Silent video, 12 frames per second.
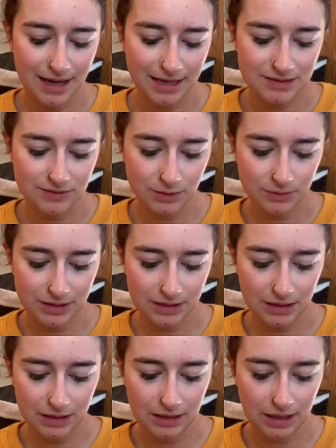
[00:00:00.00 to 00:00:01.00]
feel really
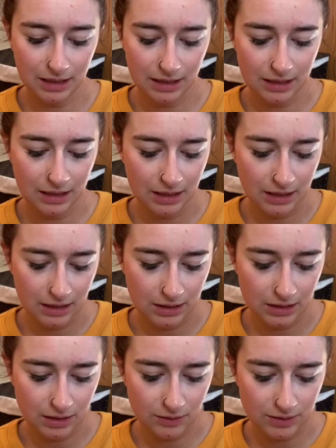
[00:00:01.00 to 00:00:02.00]
good, and
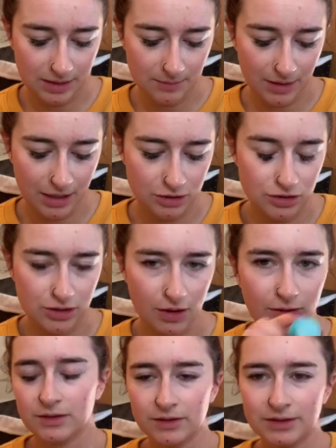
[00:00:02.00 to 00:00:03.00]
you don't need much. So
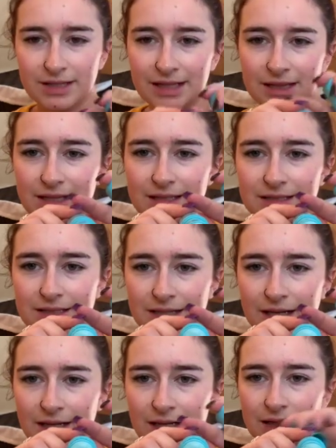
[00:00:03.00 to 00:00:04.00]
it looks like this. It's kind
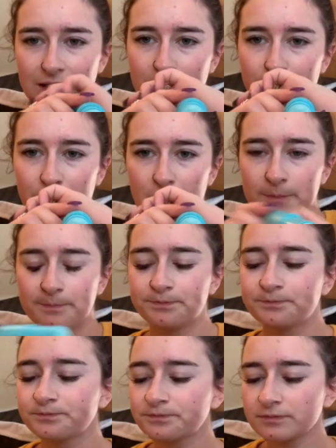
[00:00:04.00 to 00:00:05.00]
of like a lip balm,
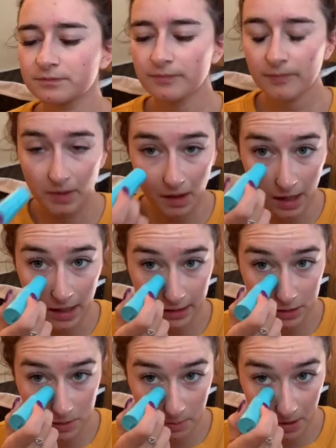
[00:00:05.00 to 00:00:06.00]
and I
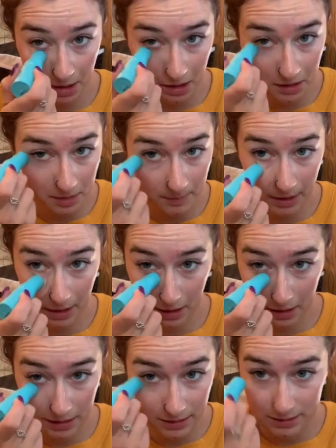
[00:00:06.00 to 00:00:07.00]
just put it under my
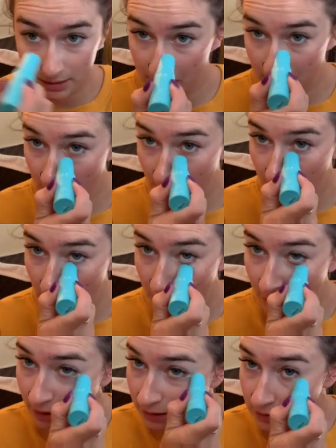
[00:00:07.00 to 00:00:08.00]
eyes
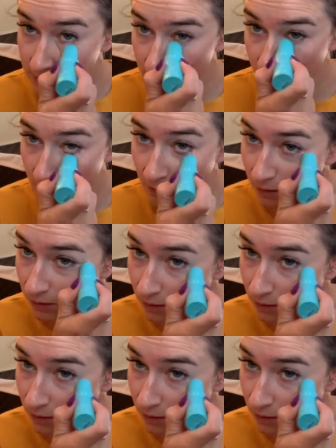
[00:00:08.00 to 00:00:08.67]
like so,